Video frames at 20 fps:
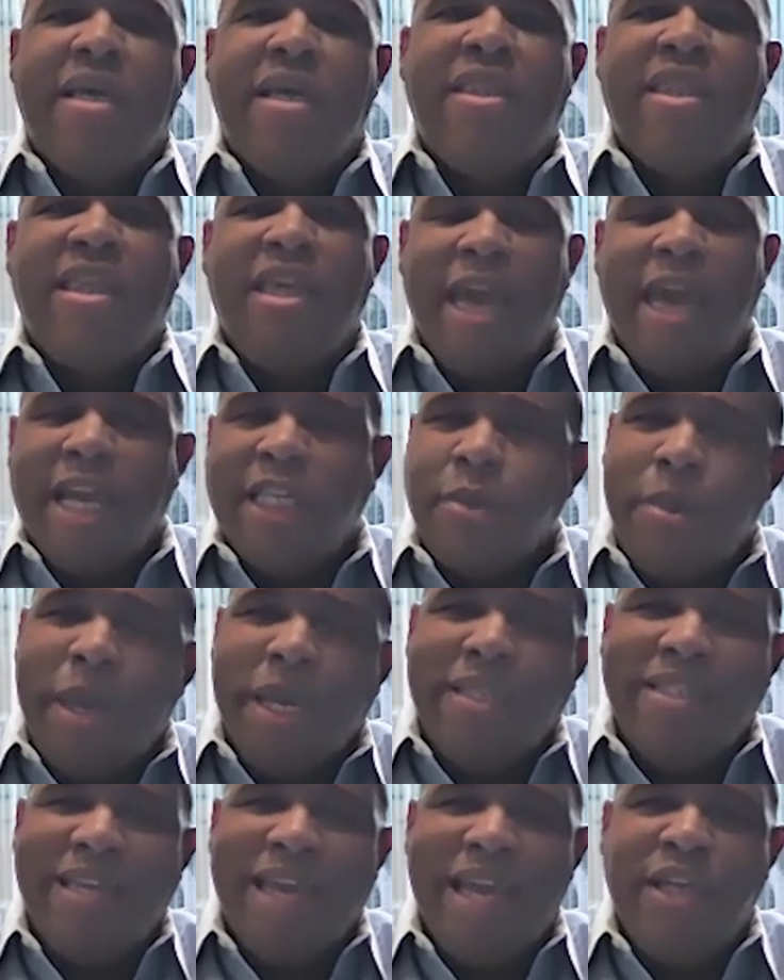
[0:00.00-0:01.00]
the
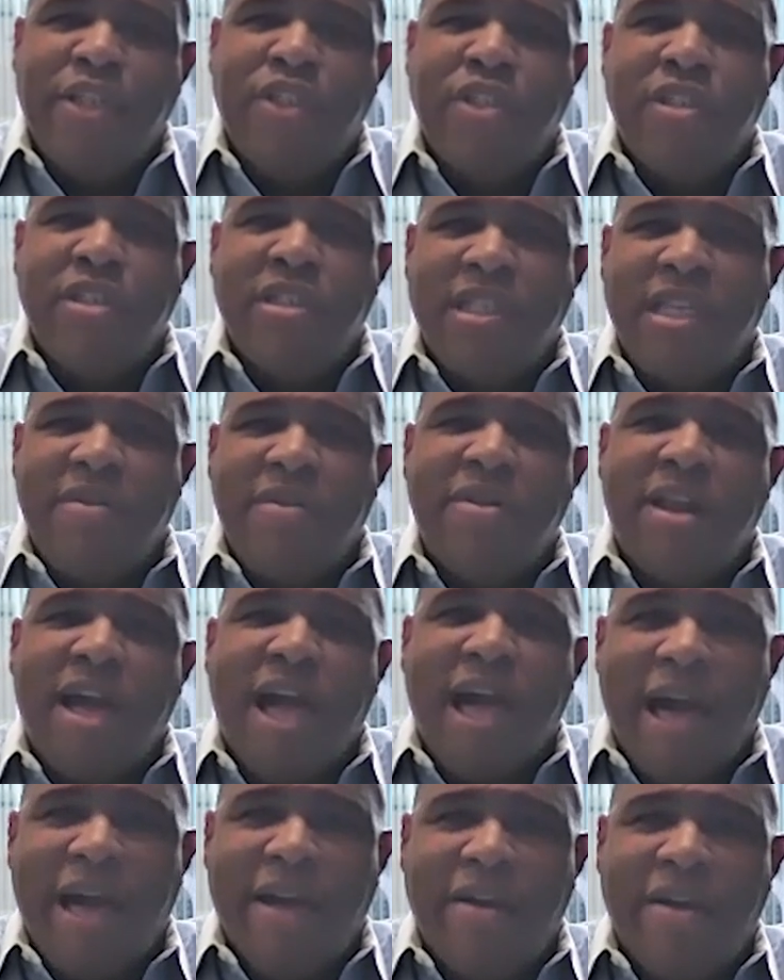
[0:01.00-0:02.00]
expectation is even
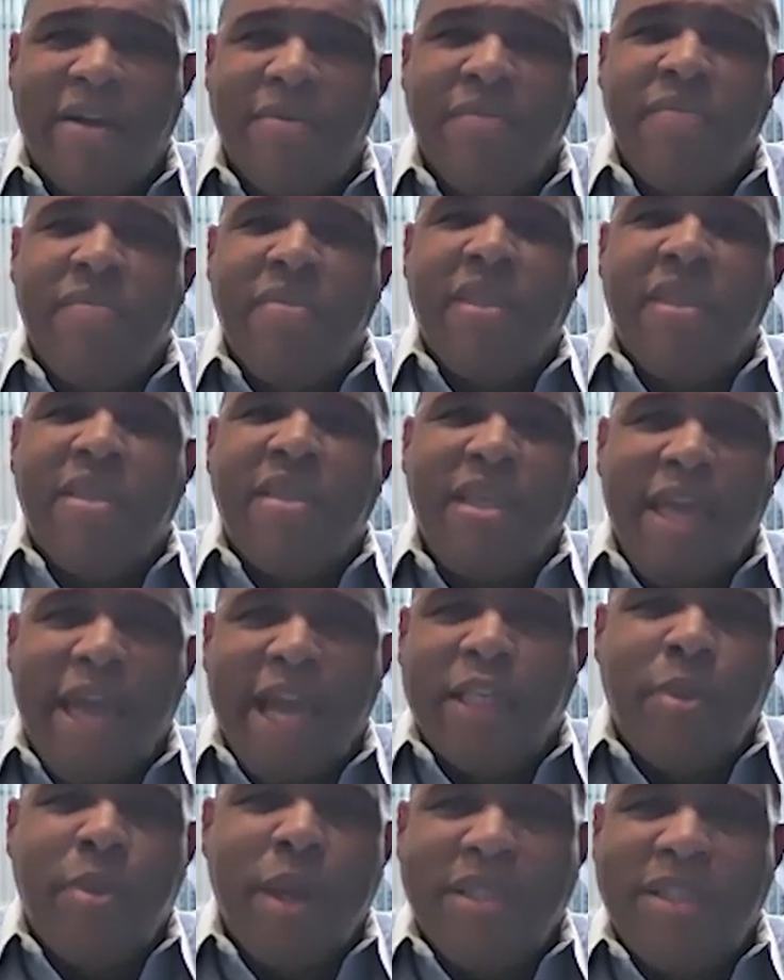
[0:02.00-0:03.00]
higher. The
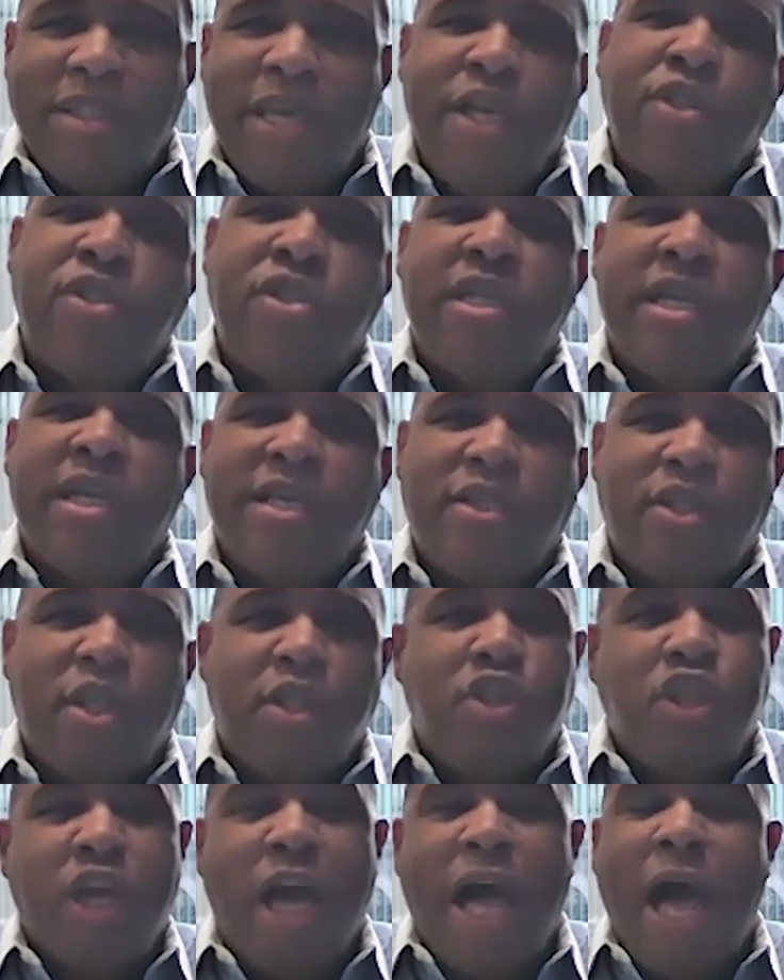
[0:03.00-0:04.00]
expectation is
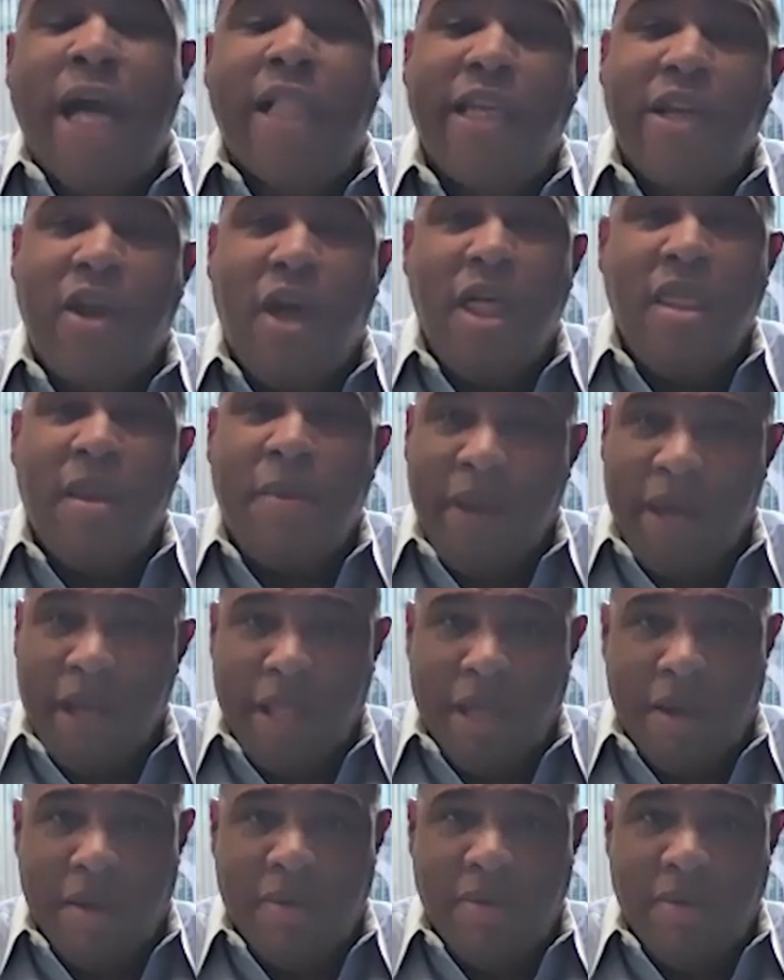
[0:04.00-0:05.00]
the chocolate on the
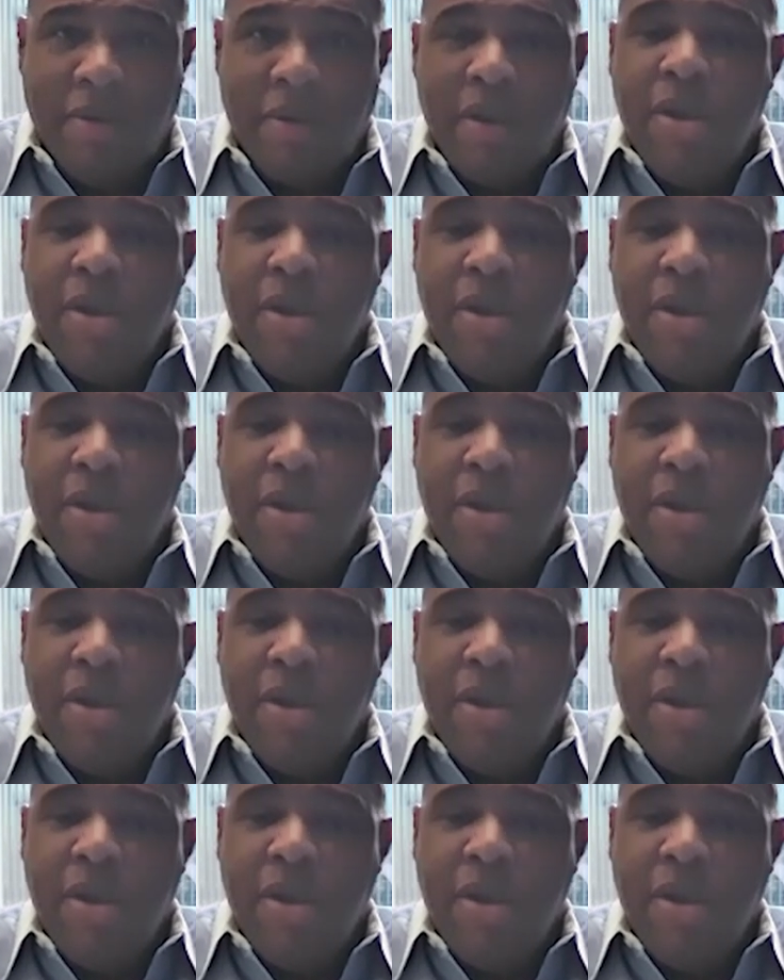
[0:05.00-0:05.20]
pillow.